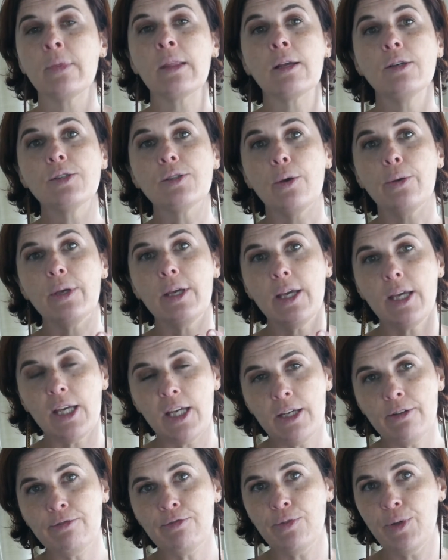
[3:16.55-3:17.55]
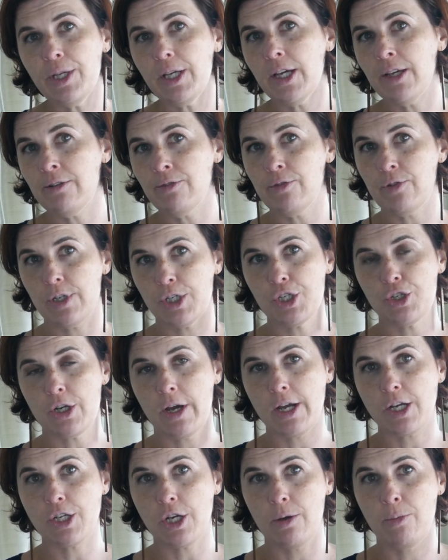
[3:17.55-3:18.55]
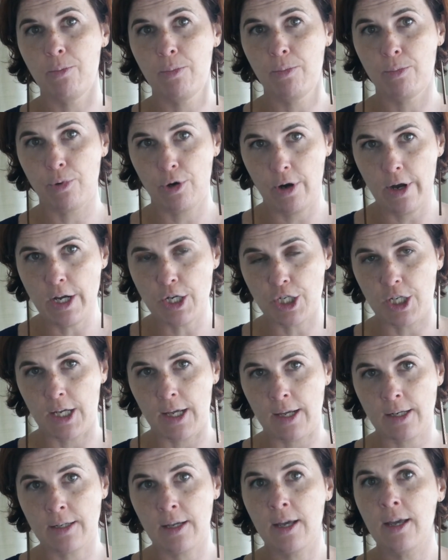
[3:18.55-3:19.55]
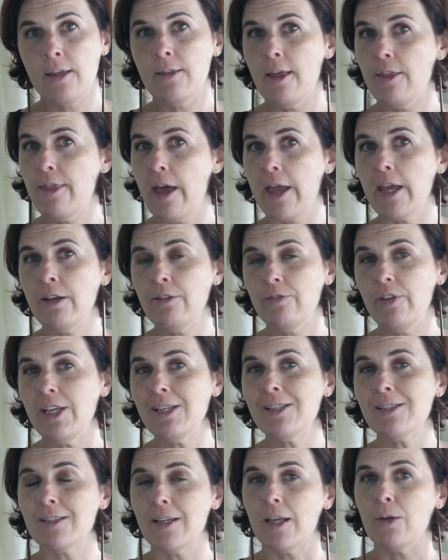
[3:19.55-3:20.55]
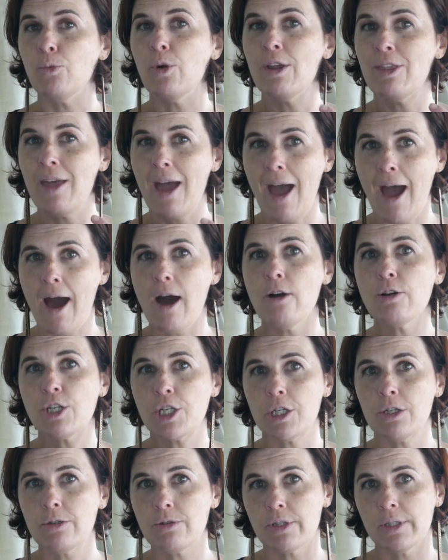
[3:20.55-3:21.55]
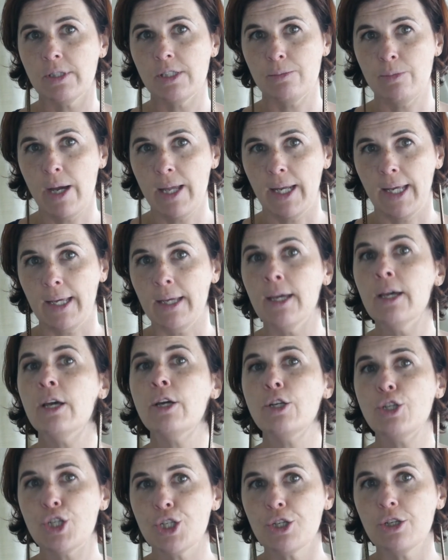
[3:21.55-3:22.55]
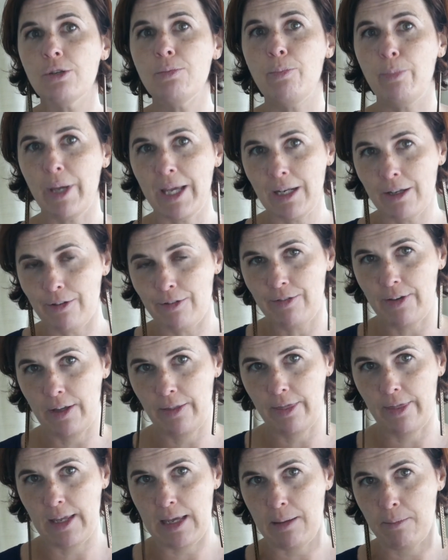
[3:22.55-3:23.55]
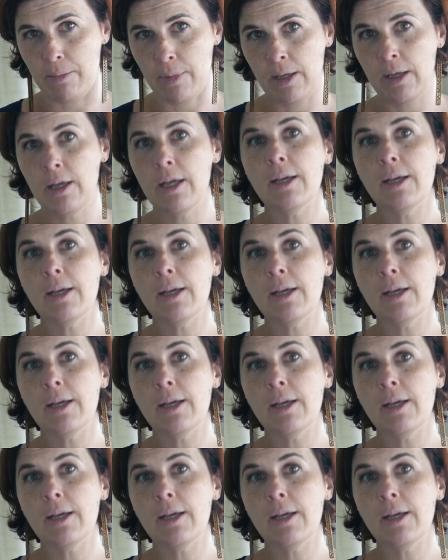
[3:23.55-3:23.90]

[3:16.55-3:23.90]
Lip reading: So every infrastructure project that they invest in with our children's money should benefit them.